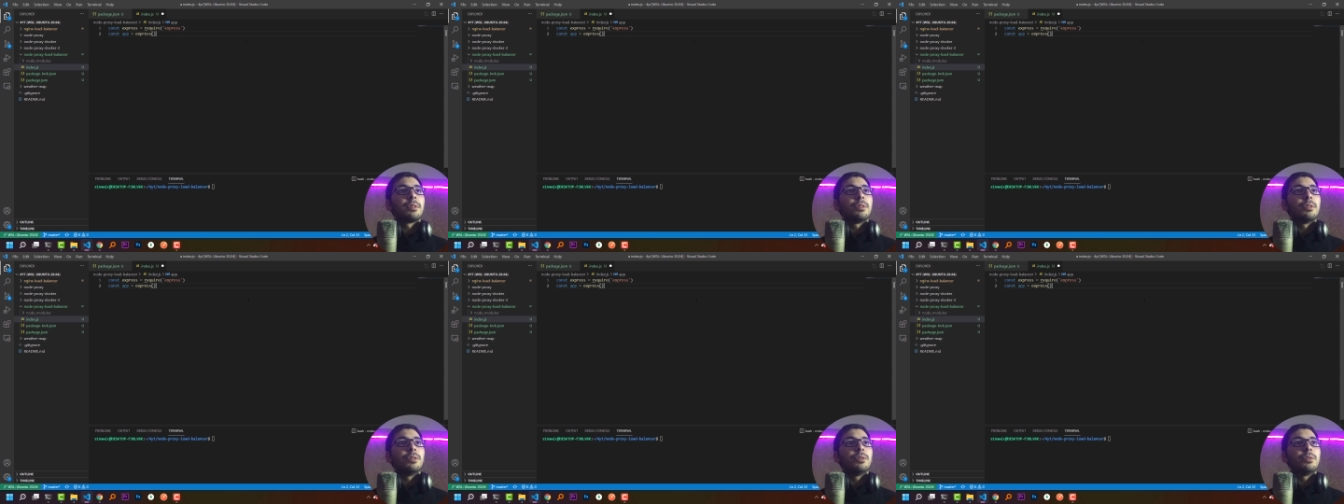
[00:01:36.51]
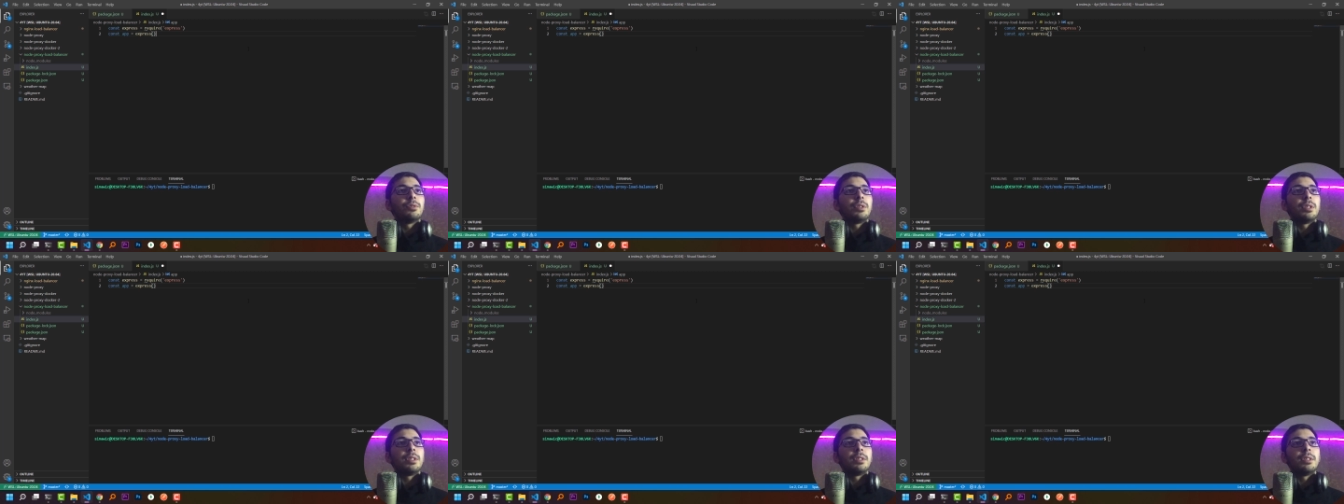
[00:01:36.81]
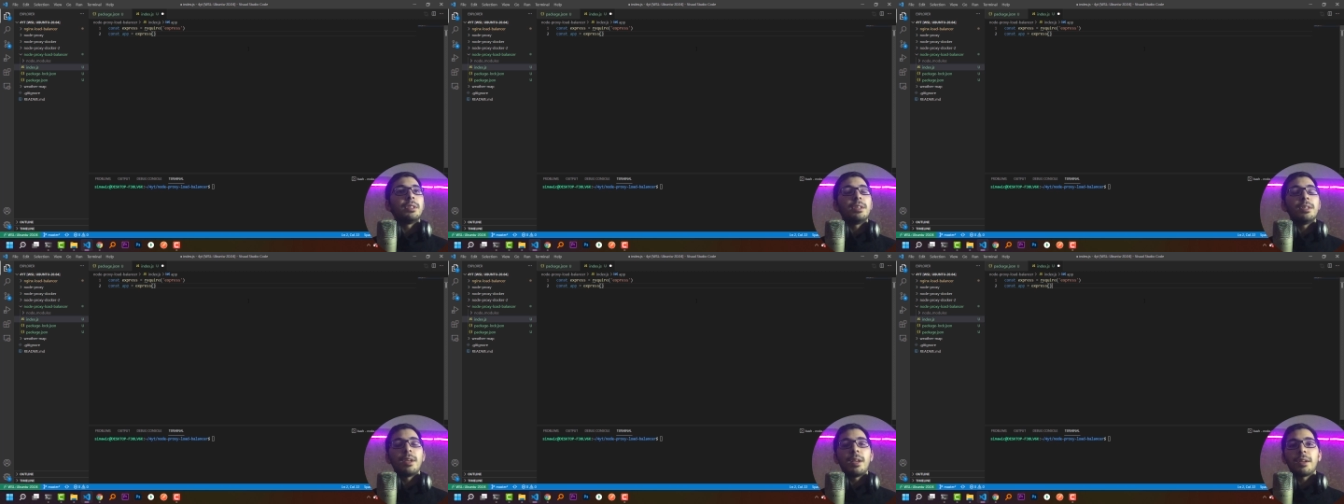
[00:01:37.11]
using
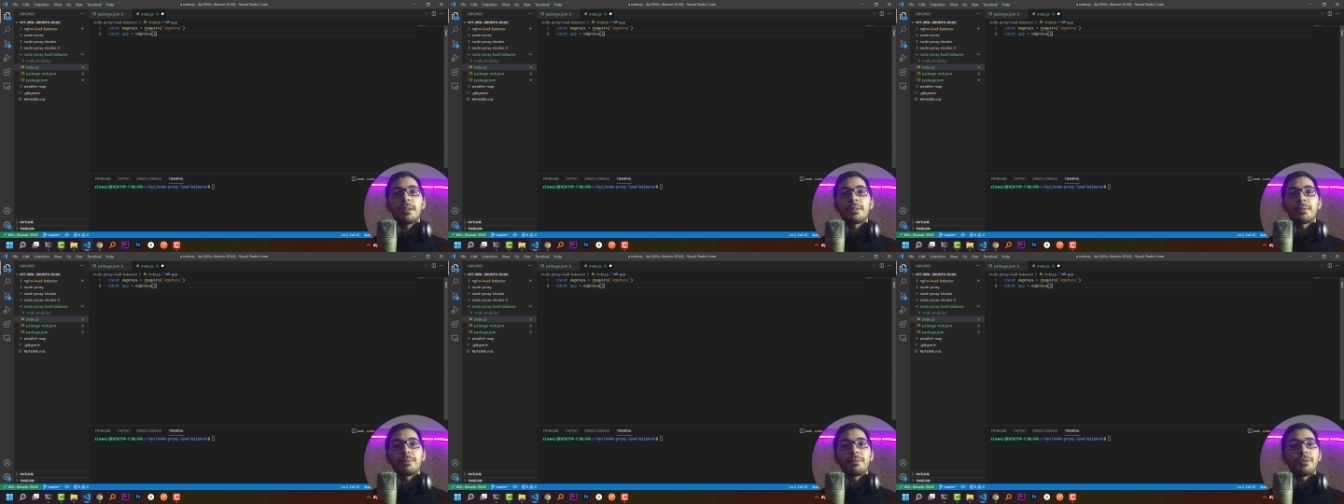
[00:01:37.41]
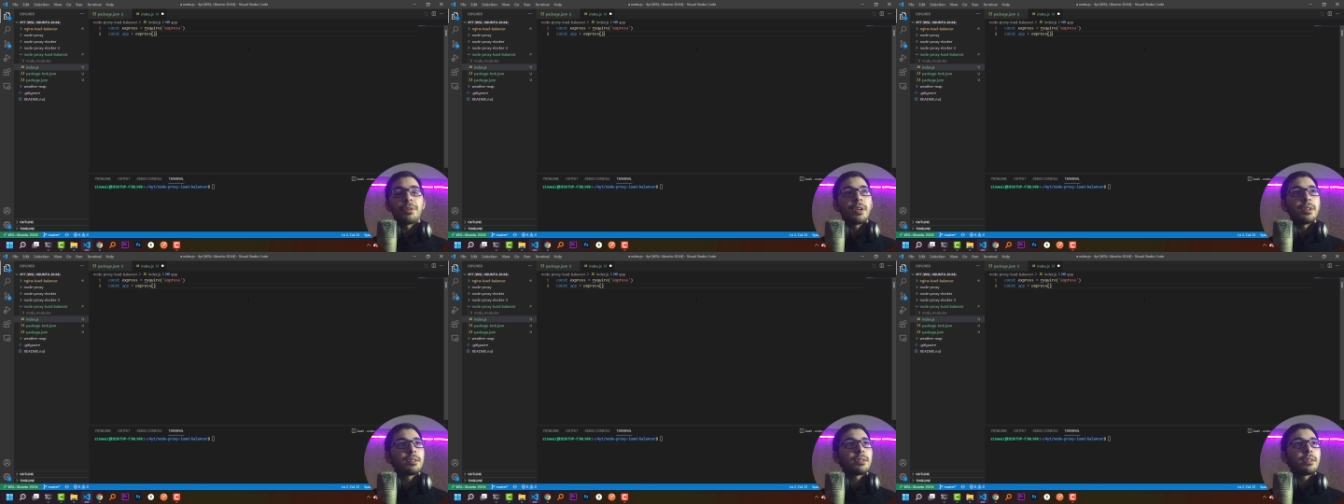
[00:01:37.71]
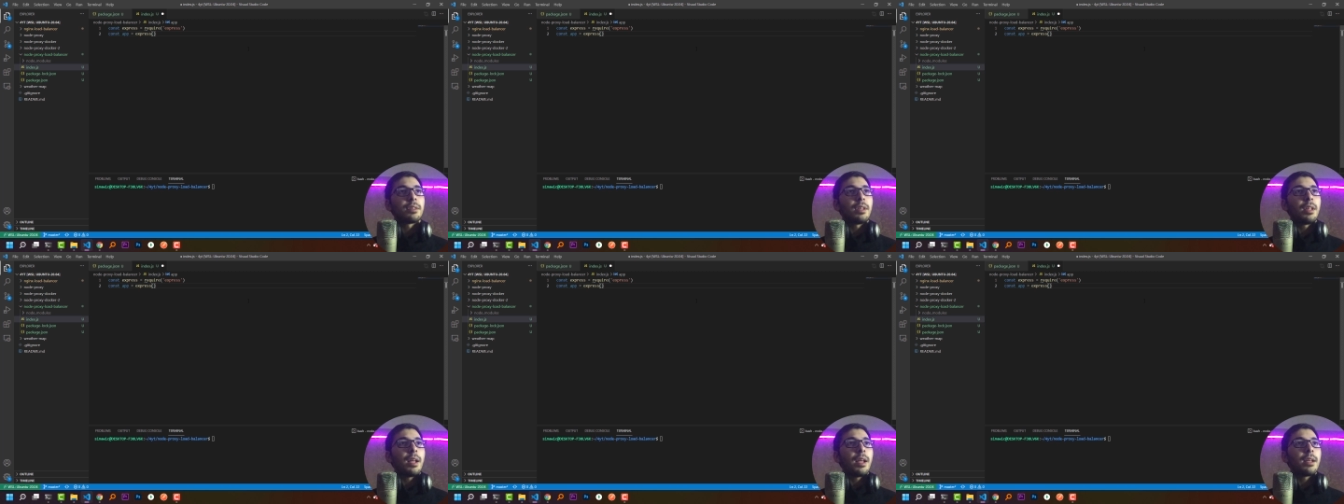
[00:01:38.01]
the express
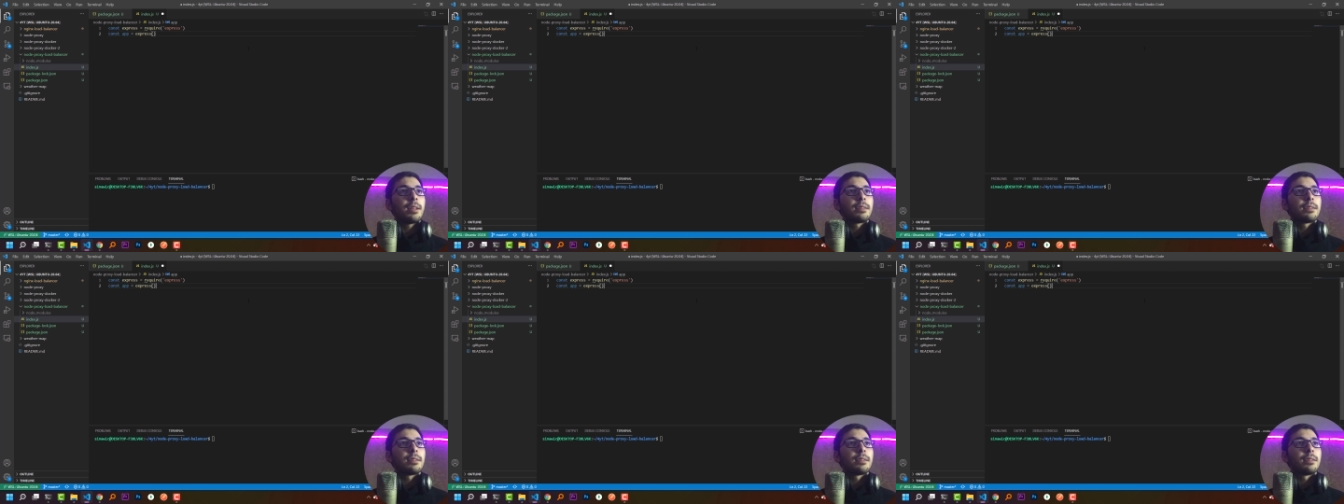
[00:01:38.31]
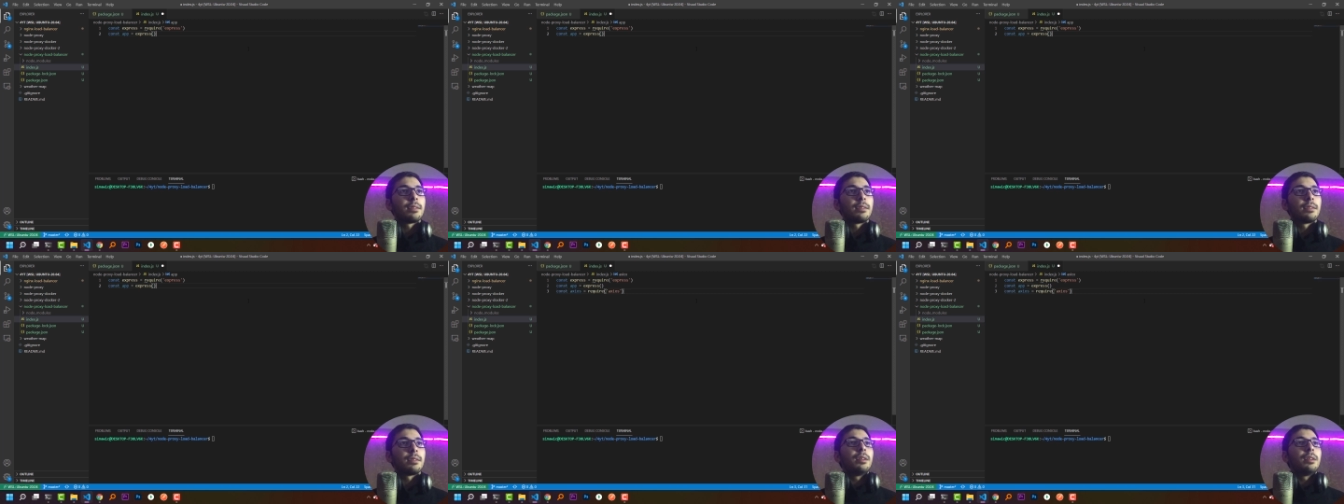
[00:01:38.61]
class.